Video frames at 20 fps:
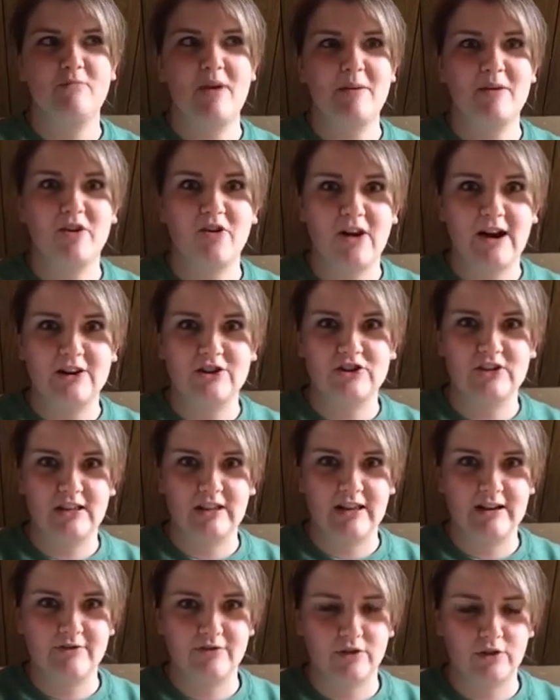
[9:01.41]
maybe garage
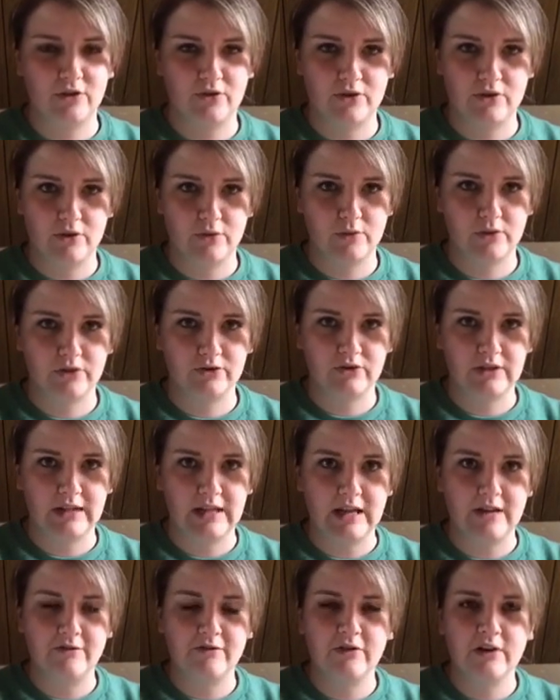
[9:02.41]
sailing for Lutheran World
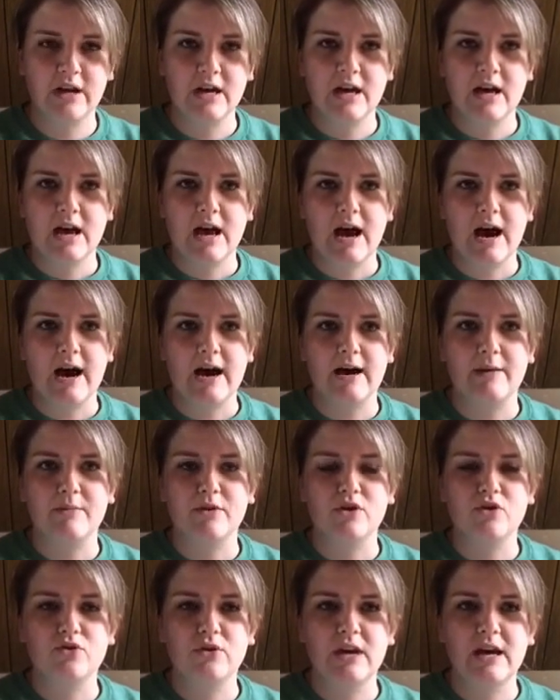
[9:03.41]
Relief.
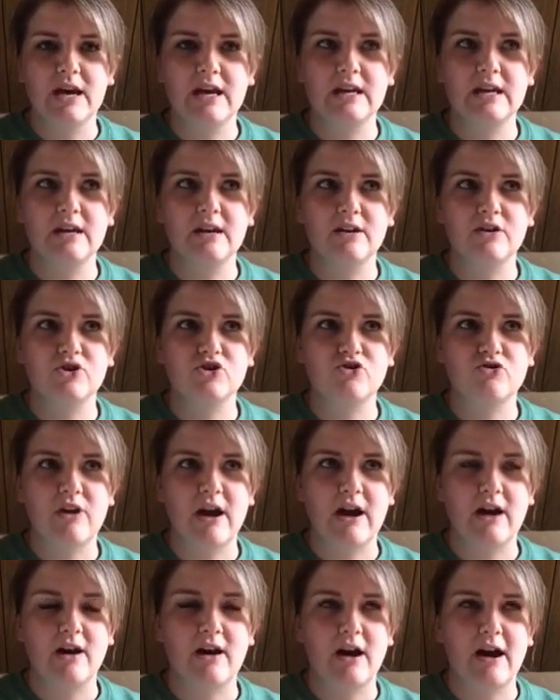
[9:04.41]
You can
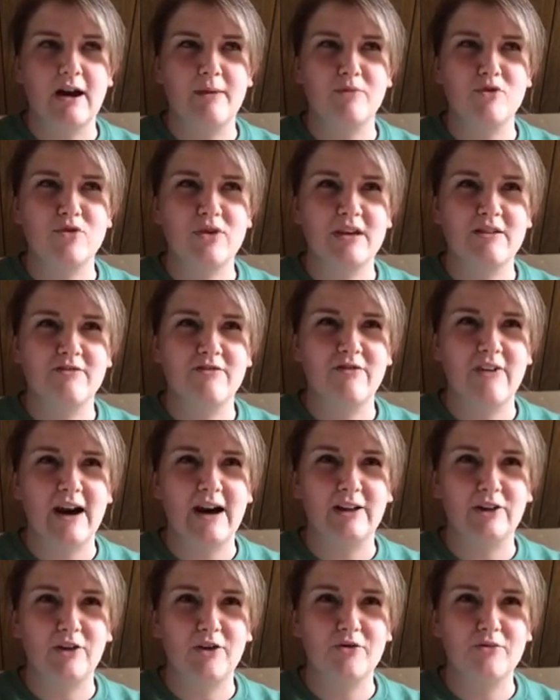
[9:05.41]

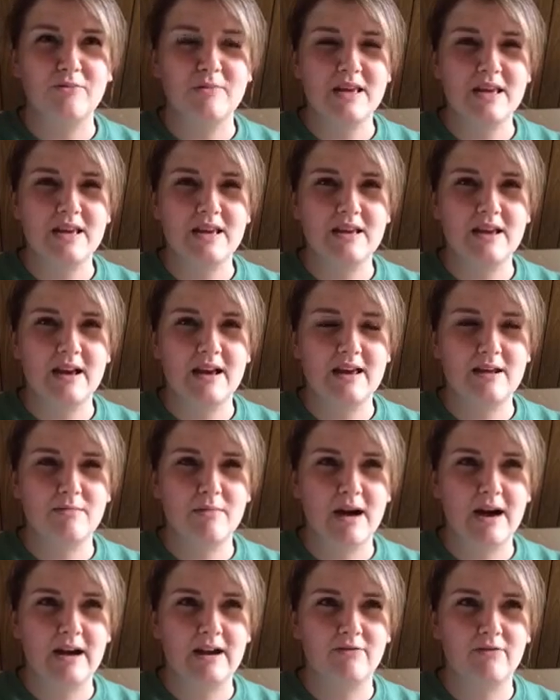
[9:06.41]
follow me in
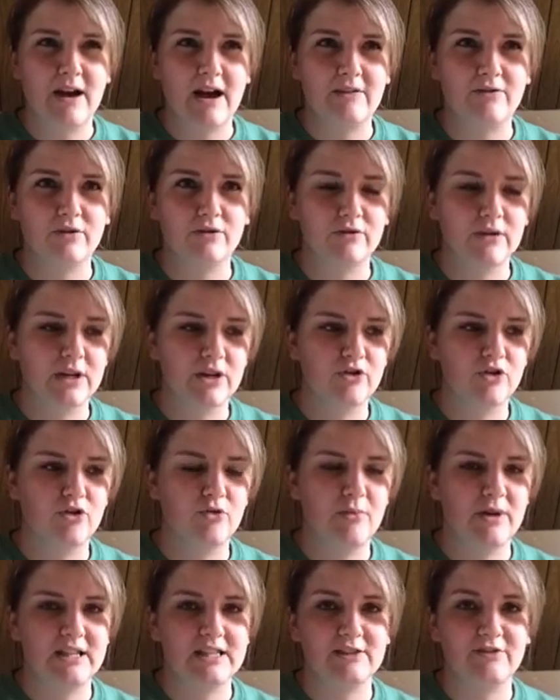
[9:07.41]
my Ravelry
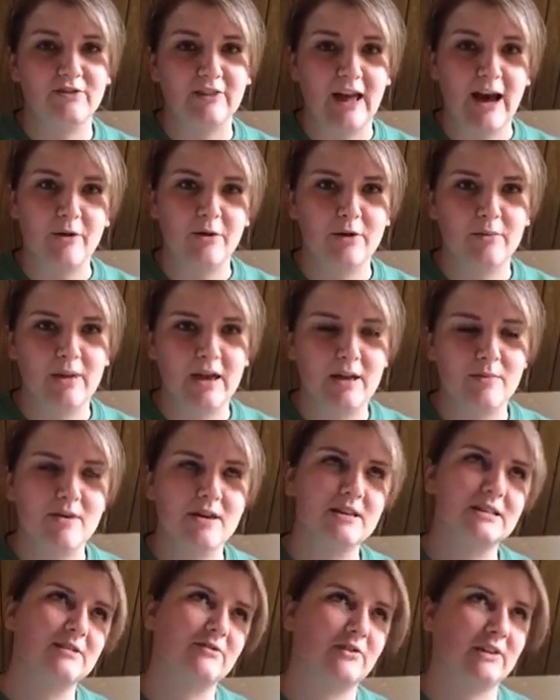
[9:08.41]
group. It's Flower
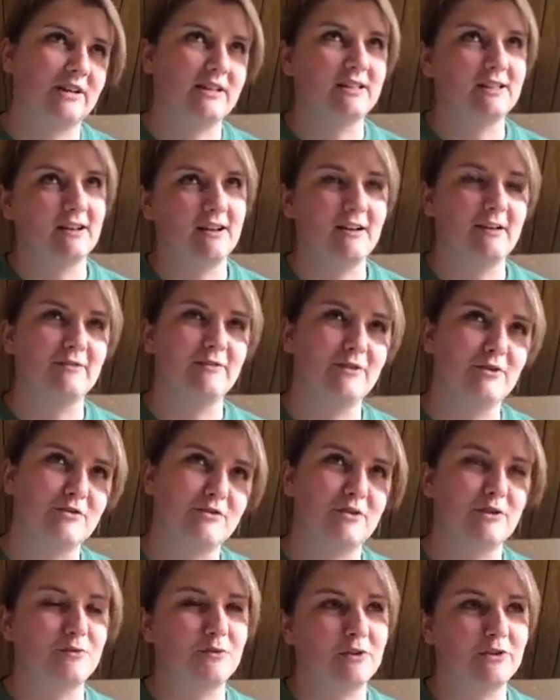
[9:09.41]
Babies, Friends of
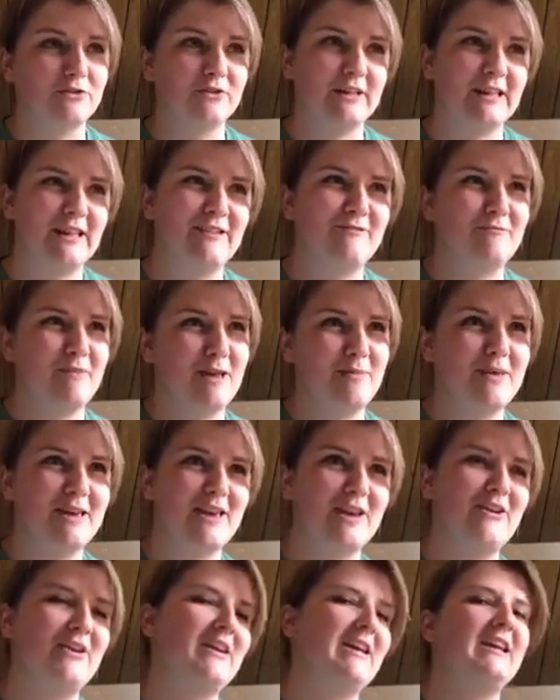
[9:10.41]
Lutheran World Relief Baby
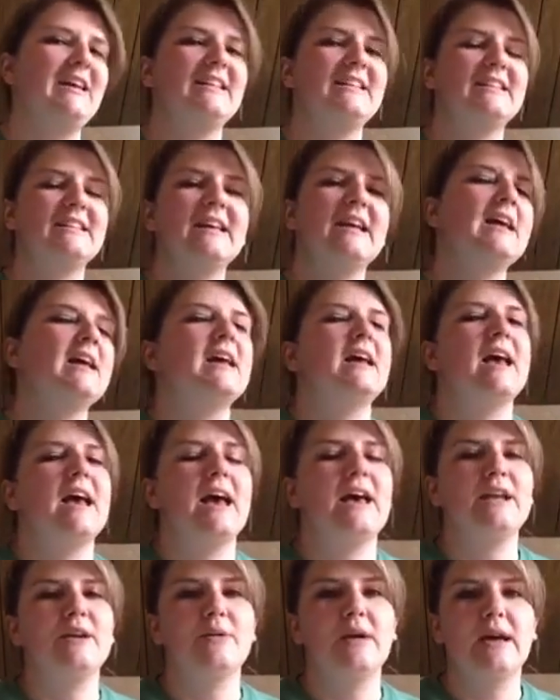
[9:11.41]
Care Kits.
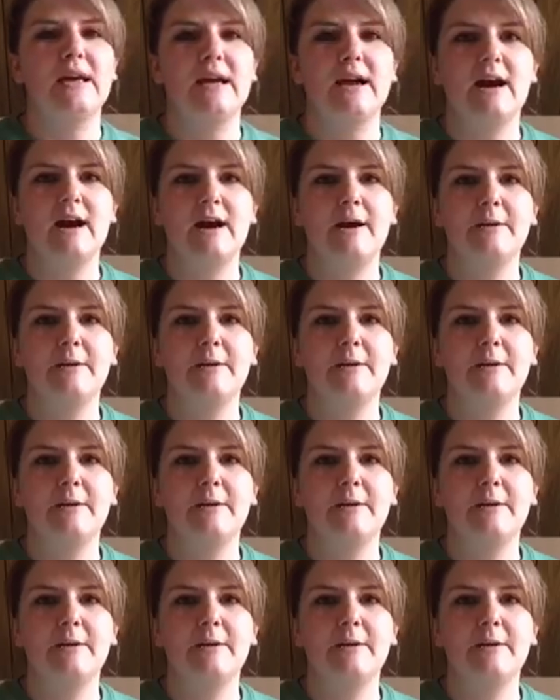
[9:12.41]
Anyway,